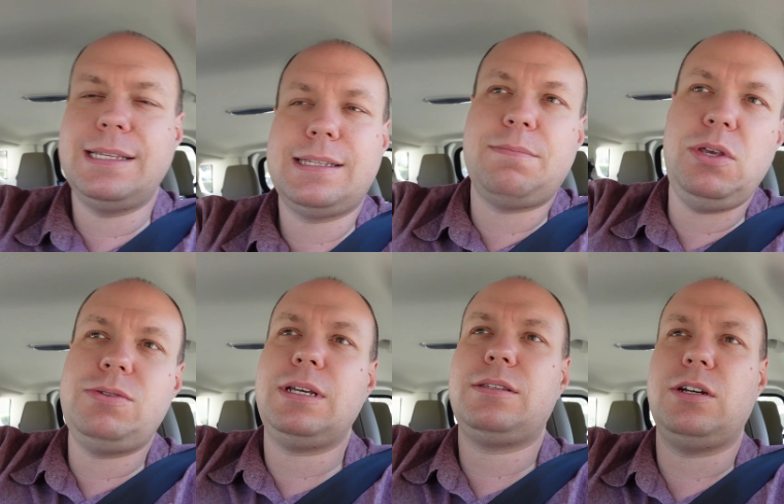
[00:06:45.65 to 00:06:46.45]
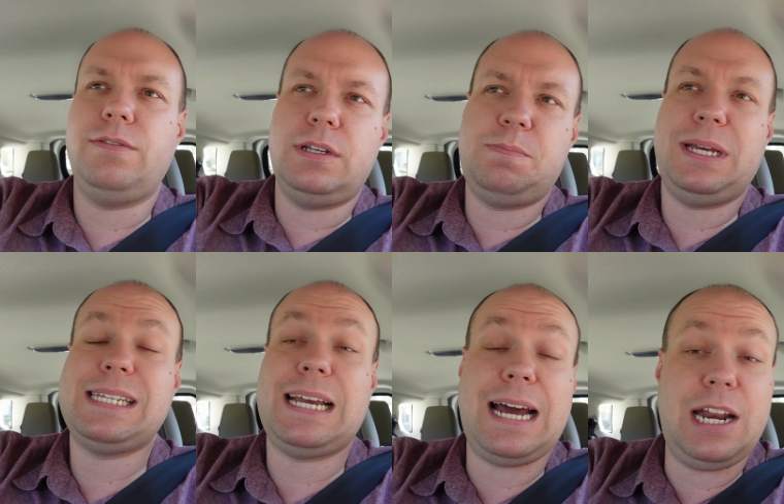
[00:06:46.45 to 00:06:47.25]
It's a music service
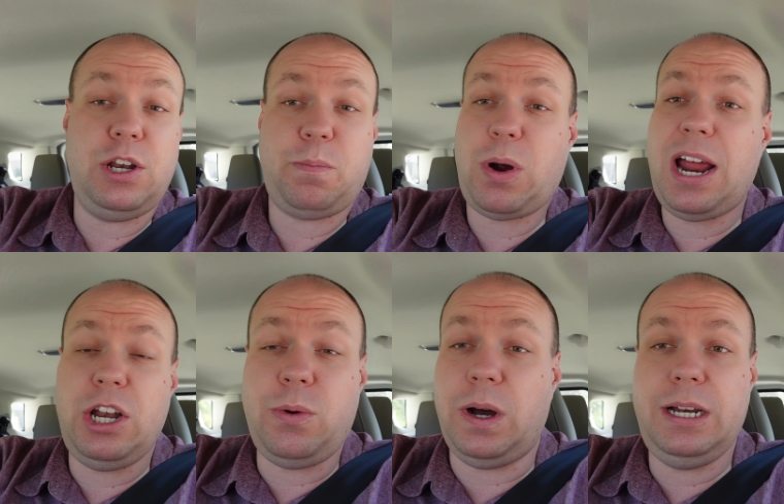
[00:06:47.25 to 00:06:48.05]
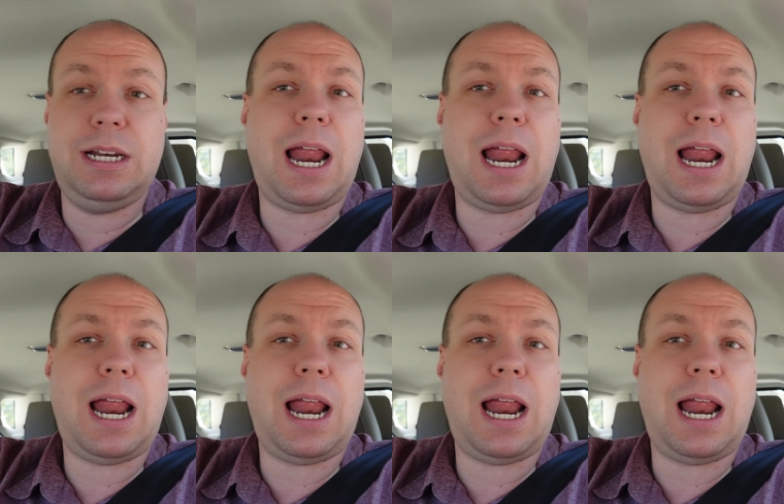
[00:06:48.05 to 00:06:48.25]
because I got a brand new one,